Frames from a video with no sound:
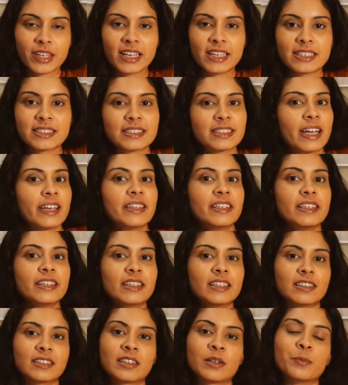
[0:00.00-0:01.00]
Studying
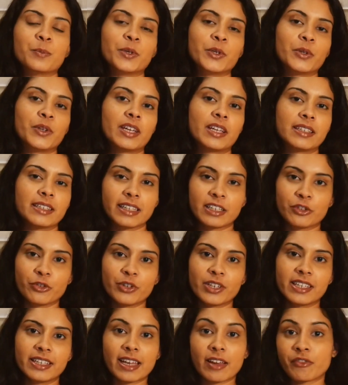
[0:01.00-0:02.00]
a computing
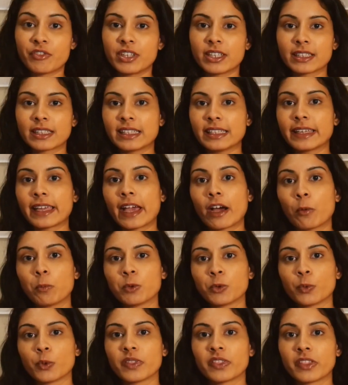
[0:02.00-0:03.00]
degree definitely helped
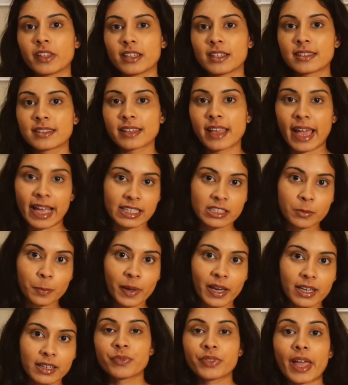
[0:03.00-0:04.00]
with this
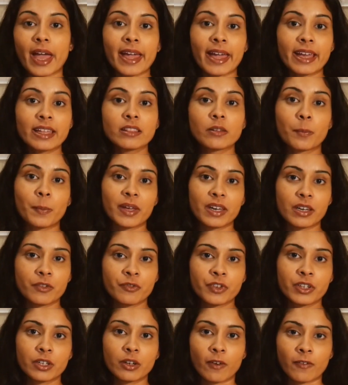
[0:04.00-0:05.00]
aspect. I had the
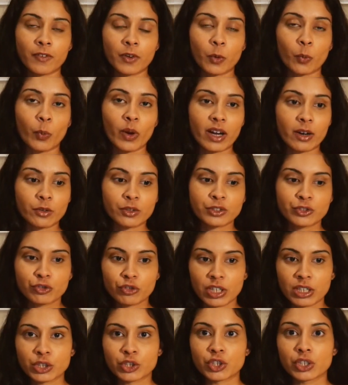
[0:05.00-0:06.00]
benefit of a
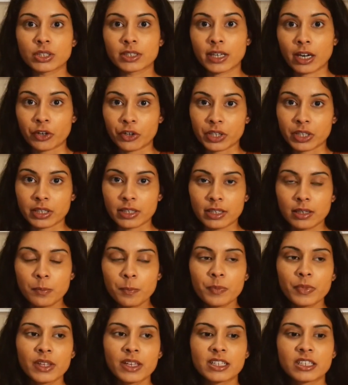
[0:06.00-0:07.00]
well-structured curriculum
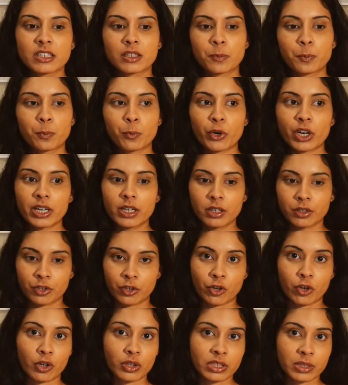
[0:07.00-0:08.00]
spread
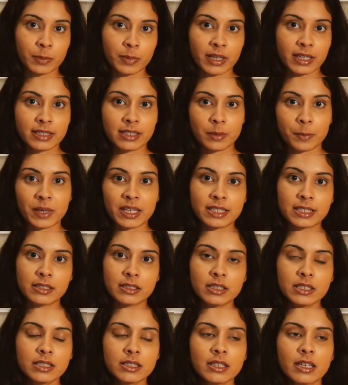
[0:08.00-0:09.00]
across my
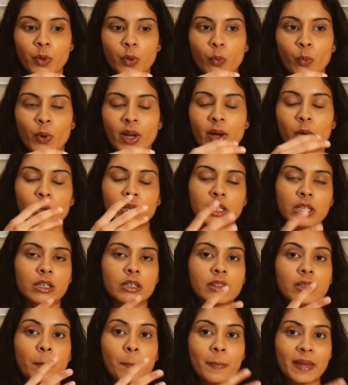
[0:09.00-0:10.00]
semesters, where I would learn
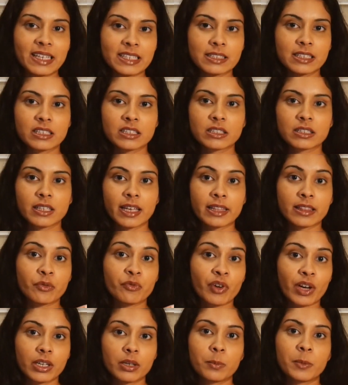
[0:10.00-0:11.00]
the basics and the
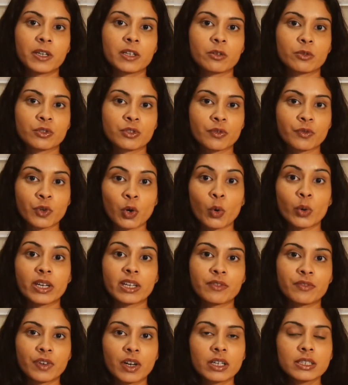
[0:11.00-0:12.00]
fundamentals of coding
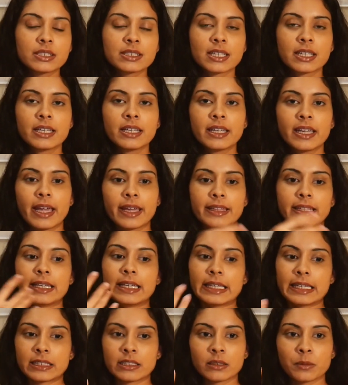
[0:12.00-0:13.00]
first, and then
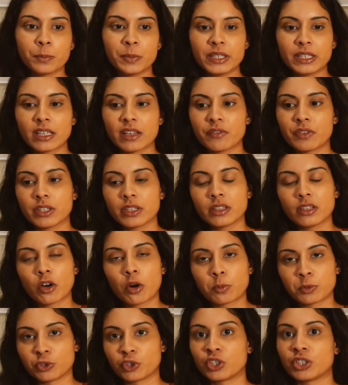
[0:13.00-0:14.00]
later be given the
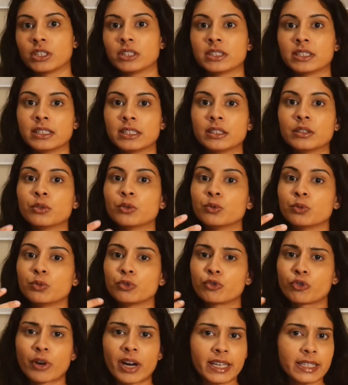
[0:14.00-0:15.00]
opportunity to
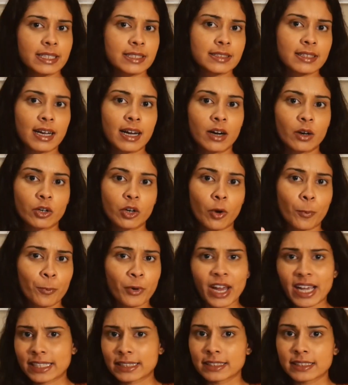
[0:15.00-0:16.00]
try these out or
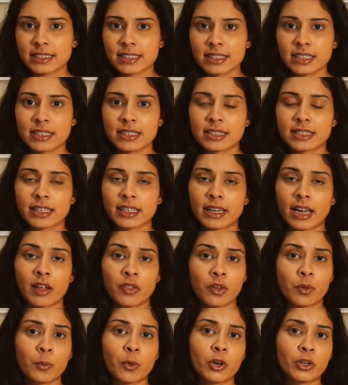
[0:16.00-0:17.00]
practice this in
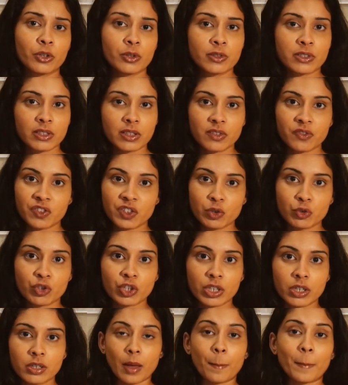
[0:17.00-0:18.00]
other modules in the future.
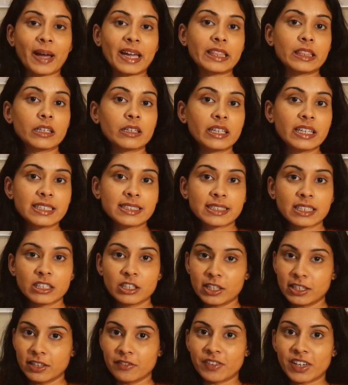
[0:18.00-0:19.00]
My learnings in
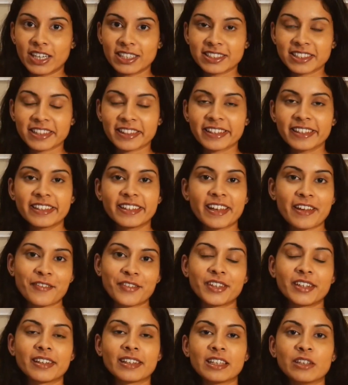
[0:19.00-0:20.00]
university
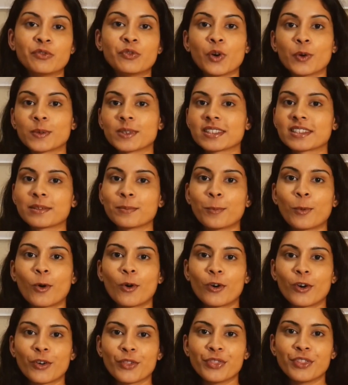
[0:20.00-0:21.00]
definitely focused
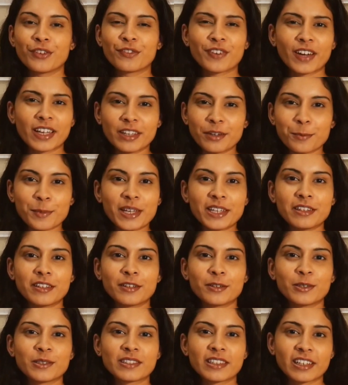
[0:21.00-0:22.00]
more on the
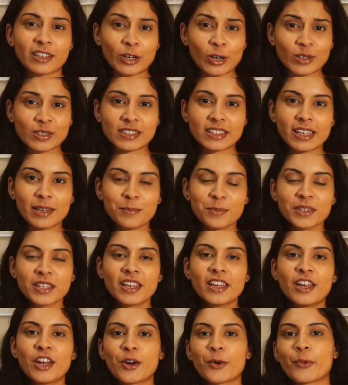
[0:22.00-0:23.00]
fundamentals and concepts
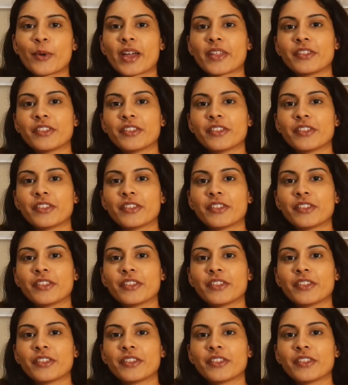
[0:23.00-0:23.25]
rather